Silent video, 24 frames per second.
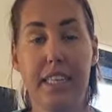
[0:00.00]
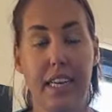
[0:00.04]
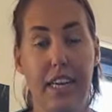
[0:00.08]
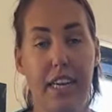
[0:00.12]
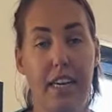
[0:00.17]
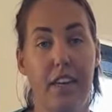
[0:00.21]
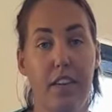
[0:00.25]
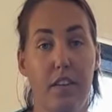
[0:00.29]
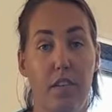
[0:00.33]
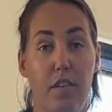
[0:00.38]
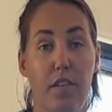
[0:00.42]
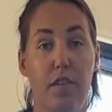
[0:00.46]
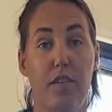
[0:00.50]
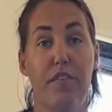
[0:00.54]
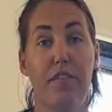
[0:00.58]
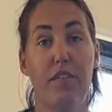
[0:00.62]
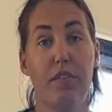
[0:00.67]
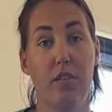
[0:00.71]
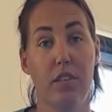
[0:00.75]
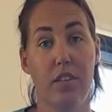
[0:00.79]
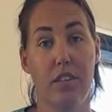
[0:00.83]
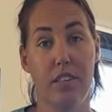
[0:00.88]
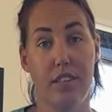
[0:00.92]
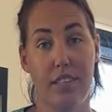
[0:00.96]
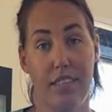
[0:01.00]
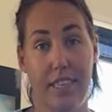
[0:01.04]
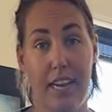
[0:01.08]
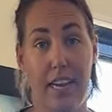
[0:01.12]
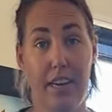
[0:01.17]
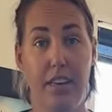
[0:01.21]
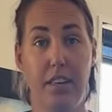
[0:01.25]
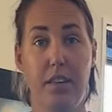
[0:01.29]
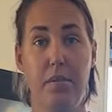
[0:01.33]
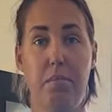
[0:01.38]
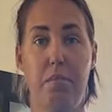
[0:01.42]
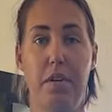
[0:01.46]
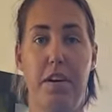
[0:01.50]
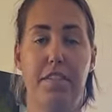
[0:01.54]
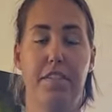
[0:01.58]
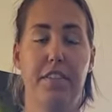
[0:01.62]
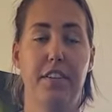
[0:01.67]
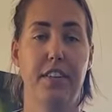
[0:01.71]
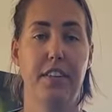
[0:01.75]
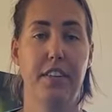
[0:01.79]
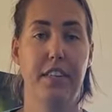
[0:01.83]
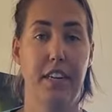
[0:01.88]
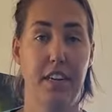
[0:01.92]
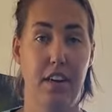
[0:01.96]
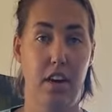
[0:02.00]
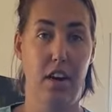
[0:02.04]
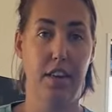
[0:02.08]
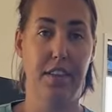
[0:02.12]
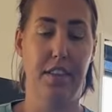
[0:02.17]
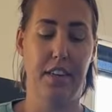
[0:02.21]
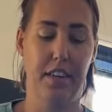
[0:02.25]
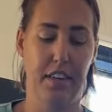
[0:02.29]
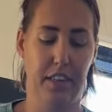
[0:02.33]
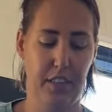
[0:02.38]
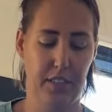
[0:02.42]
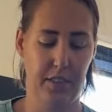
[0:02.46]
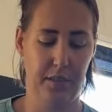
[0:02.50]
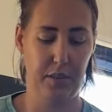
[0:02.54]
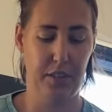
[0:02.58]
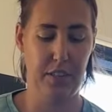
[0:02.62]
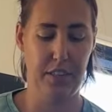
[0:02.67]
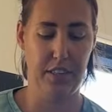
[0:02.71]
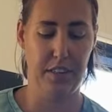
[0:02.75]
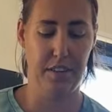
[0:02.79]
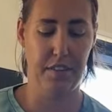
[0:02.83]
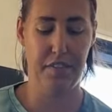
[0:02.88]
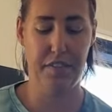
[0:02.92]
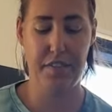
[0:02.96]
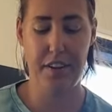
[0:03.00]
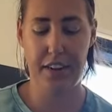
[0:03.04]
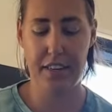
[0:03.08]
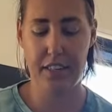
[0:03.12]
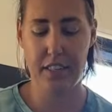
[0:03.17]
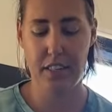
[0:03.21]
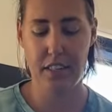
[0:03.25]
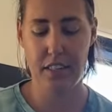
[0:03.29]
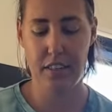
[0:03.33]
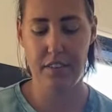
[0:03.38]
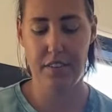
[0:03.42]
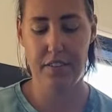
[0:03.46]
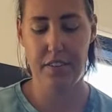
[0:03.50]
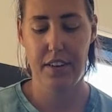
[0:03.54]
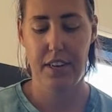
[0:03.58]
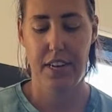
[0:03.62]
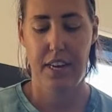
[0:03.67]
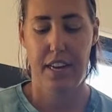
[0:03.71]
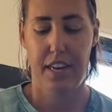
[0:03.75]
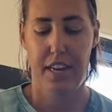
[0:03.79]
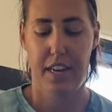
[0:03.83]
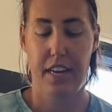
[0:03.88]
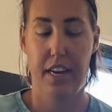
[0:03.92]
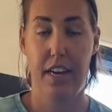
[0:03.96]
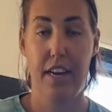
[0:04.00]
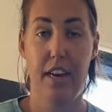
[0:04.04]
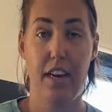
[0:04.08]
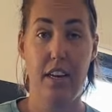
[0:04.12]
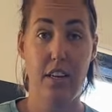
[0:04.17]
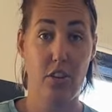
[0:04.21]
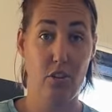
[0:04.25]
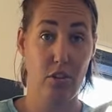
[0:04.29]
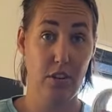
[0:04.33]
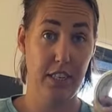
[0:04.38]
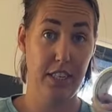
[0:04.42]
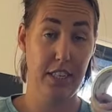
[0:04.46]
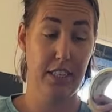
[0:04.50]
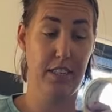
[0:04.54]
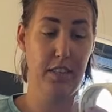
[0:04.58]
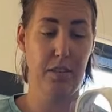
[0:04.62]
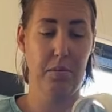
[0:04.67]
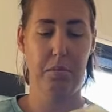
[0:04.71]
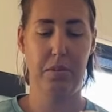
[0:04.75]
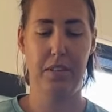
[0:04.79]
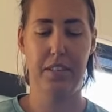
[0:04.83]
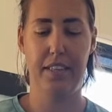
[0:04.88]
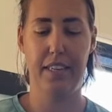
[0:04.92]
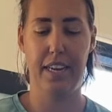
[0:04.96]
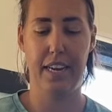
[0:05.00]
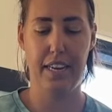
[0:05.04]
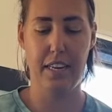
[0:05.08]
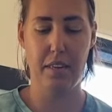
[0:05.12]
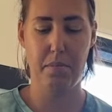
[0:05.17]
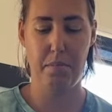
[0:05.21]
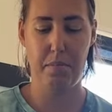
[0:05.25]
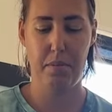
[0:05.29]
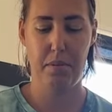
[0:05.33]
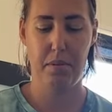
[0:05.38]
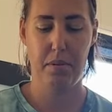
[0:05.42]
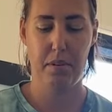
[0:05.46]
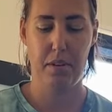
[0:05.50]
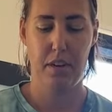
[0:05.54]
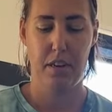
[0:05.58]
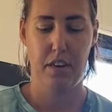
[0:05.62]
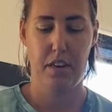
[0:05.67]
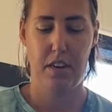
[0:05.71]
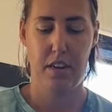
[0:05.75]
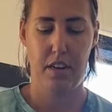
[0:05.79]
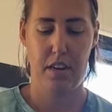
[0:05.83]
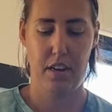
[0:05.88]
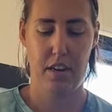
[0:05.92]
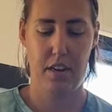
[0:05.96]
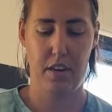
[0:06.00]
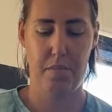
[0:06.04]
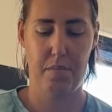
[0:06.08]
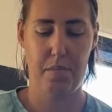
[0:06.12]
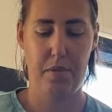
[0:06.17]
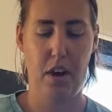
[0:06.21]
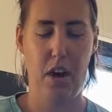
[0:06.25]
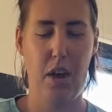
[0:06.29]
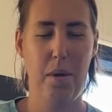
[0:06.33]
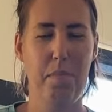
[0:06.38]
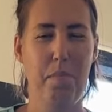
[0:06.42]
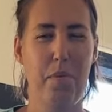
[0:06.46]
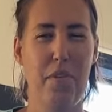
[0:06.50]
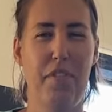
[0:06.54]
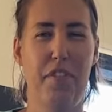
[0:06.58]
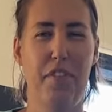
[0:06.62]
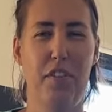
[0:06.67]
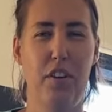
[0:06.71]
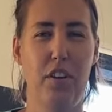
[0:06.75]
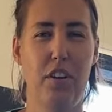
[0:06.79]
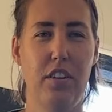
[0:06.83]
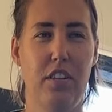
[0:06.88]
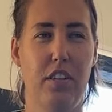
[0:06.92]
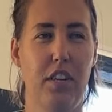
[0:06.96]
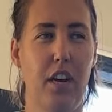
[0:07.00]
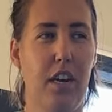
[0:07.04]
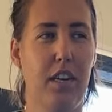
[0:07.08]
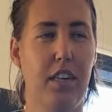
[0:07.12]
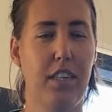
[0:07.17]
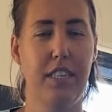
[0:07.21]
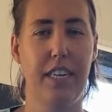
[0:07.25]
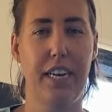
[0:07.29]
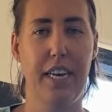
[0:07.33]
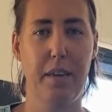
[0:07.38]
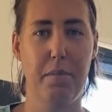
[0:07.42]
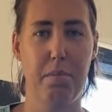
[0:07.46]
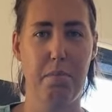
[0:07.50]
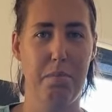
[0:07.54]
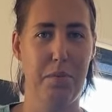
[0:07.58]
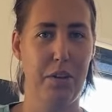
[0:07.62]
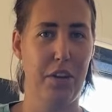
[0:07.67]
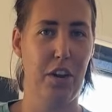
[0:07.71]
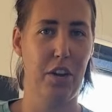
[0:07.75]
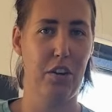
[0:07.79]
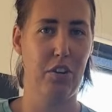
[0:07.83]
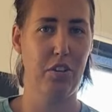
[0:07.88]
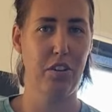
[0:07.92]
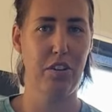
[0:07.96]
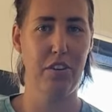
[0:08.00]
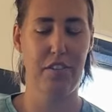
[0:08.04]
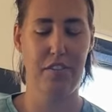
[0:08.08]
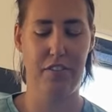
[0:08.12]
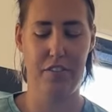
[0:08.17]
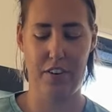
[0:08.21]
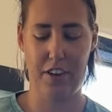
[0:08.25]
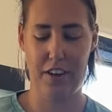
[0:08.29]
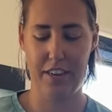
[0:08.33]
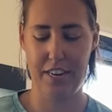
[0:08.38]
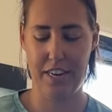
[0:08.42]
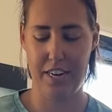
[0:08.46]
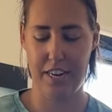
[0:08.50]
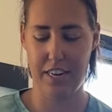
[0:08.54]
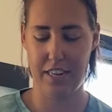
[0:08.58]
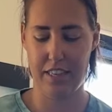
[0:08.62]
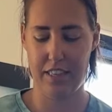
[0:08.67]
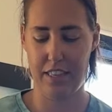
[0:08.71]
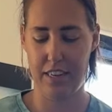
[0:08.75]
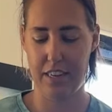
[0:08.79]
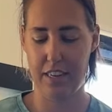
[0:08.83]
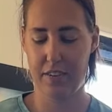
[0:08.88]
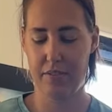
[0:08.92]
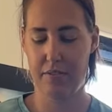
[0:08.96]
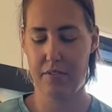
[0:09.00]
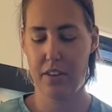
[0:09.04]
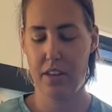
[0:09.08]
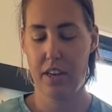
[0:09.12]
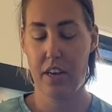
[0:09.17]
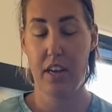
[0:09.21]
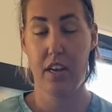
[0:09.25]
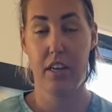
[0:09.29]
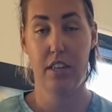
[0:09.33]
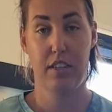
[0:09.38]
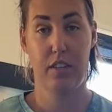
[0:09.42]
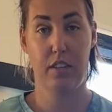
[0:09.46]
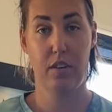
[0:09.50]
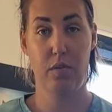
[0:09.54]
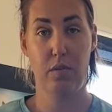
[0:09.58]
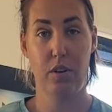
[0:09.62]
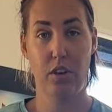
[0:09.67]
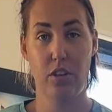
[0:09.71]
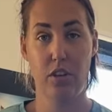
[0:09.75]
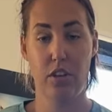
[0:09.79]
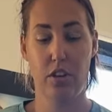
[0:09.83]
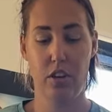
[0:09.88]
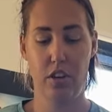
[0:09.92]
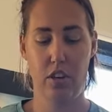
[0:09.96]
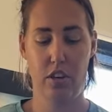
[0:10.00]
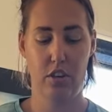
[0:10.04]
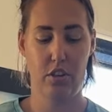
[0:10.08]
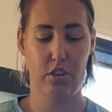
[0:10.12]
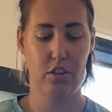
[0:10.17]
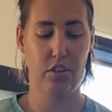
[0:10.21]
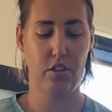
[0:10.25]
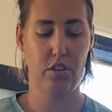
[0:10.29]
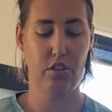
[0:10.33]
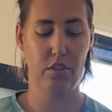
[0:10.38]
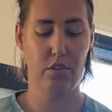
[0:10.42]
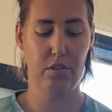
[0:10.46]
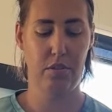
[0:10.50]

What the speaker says: then for the second method that I think is really effective, you need some tape. I prefer duct tape, but I couldn't find anything. So what you're going to do